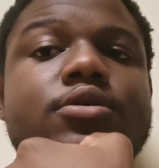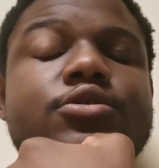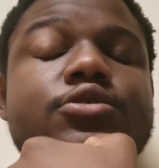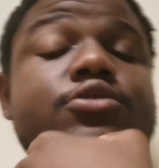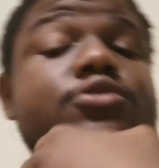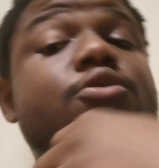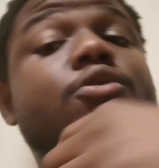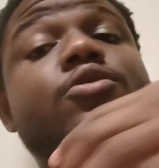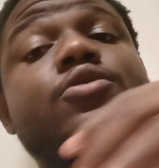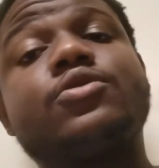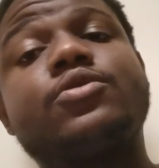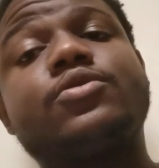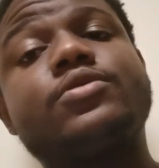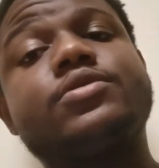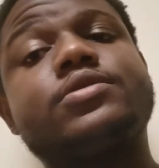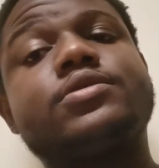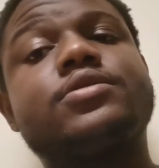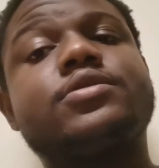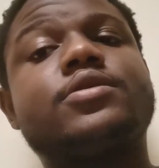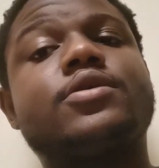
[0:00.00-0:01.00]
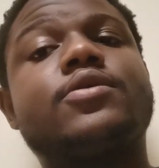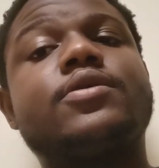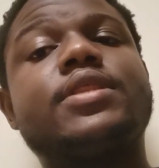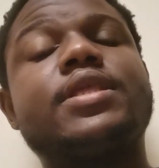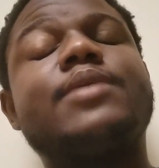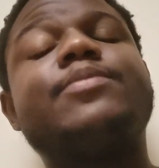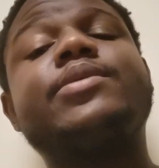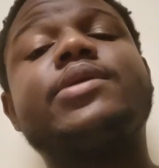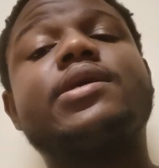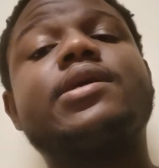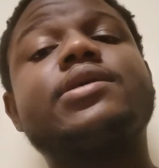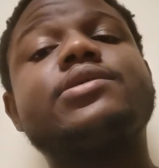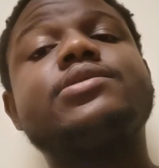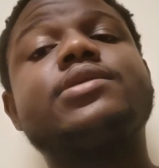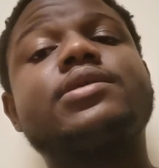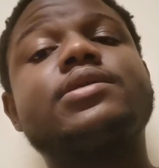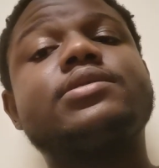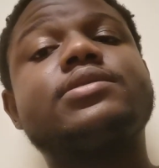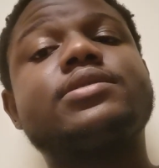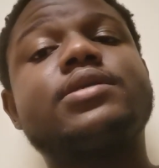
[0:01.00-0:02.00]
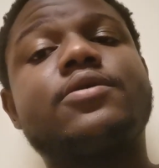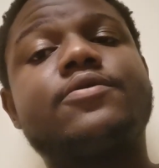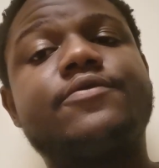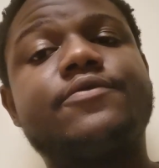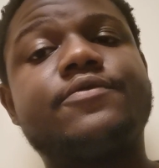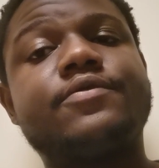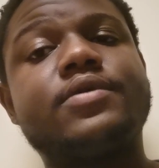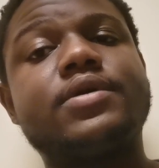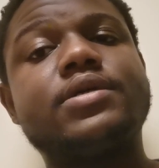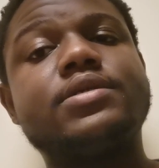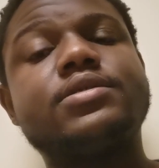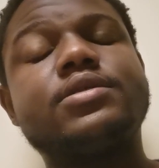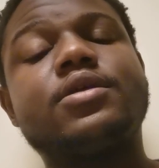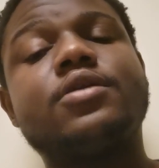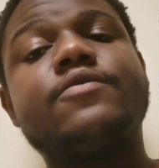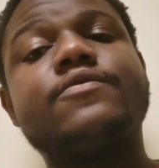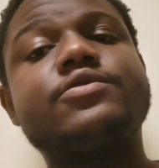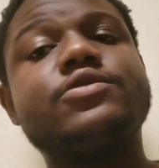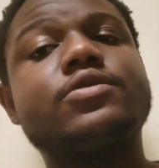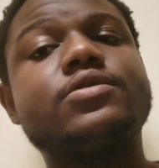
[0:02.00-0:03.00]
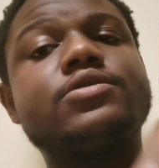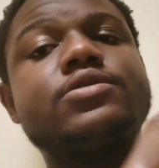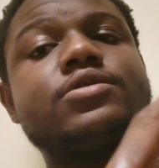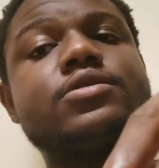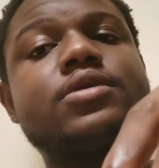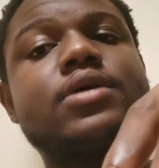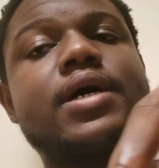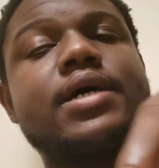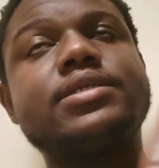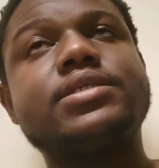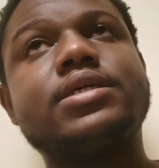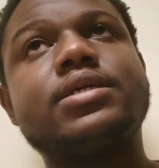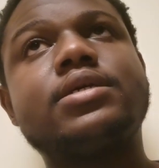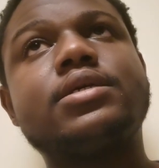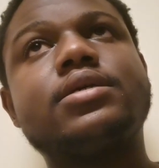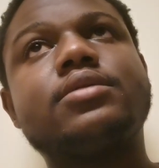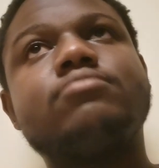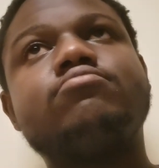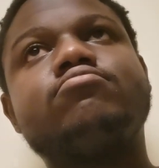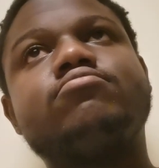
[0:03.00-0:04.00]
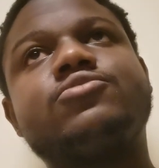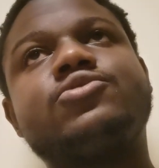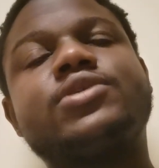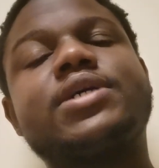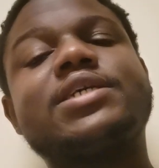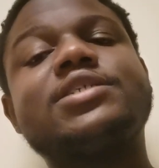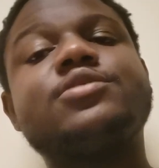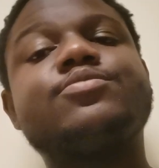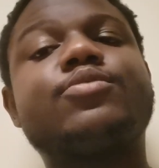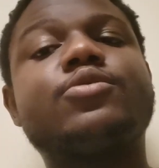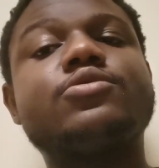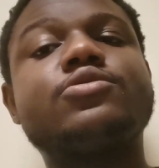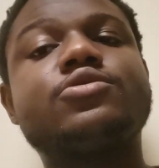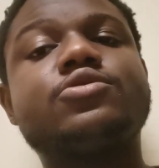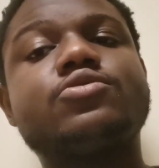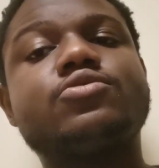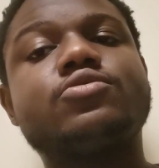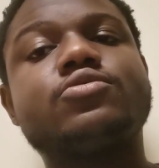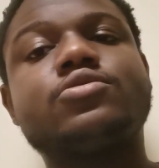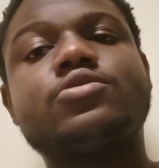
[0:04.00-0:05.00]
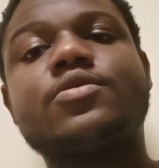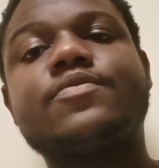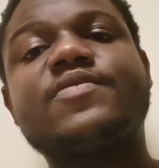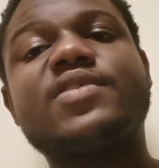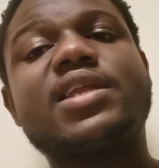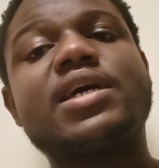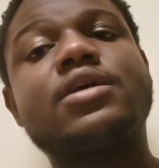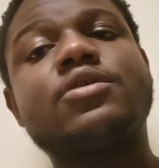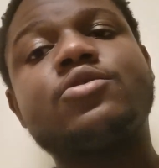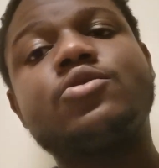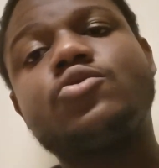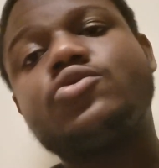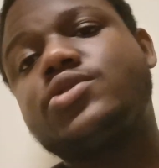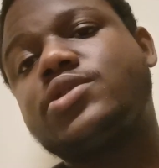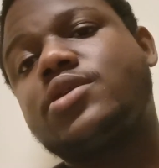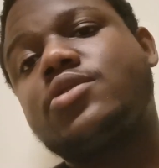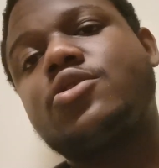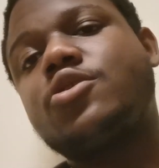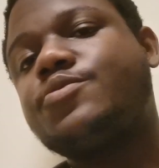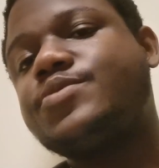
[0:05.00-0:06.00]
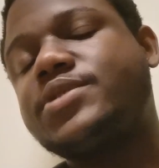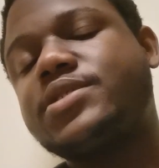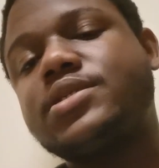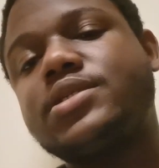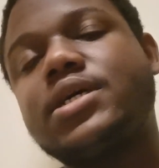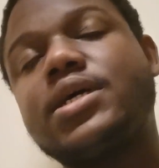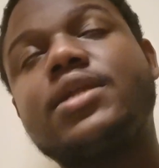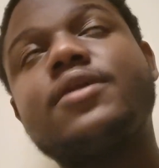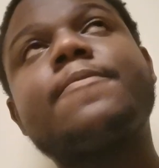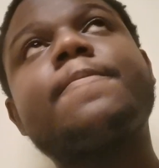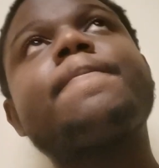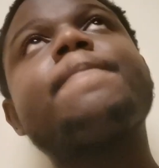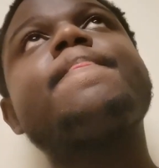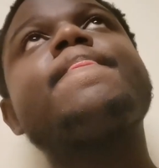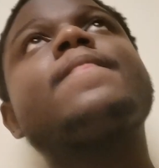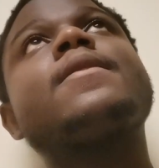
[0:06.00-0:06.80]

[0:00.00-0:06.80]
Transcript: store notes on the application itself instead of just as a transport to something like Notion or Obsidian.